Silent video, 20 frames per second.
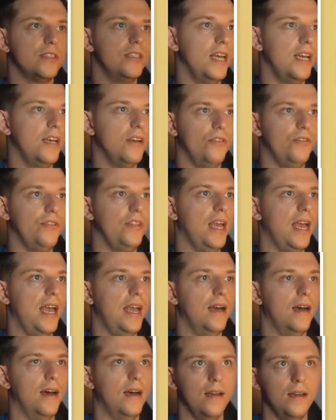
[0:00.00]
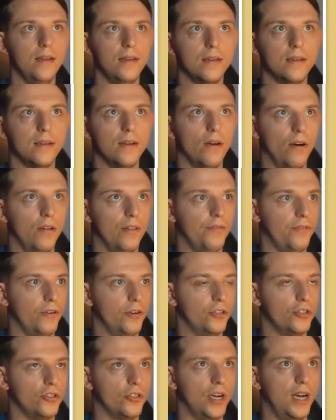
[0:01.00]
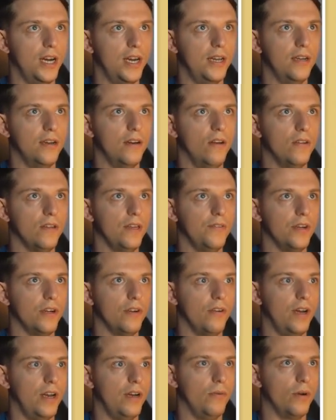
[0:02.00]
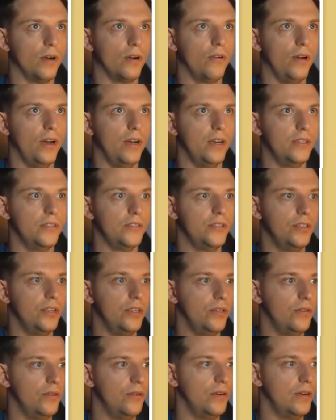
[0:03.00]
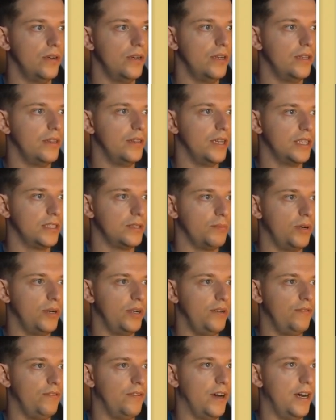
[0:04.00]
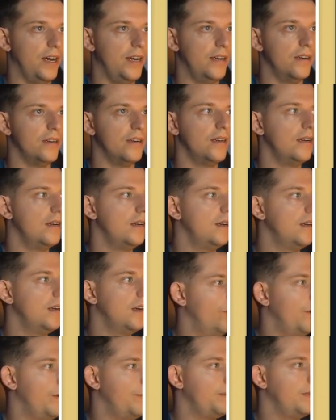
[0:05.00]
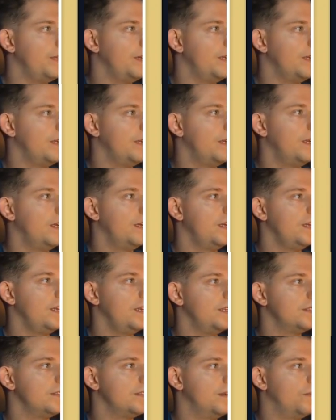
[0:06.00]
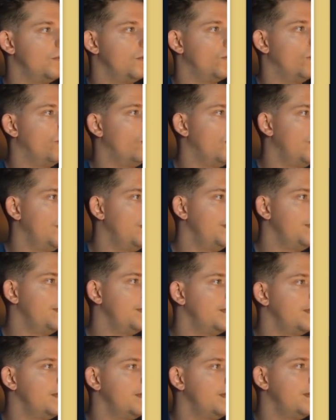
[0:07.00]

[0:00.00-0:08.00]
nailed the AI on the first try. I'll give it credit where credit is due. That's pretty fire. Replit is number 1.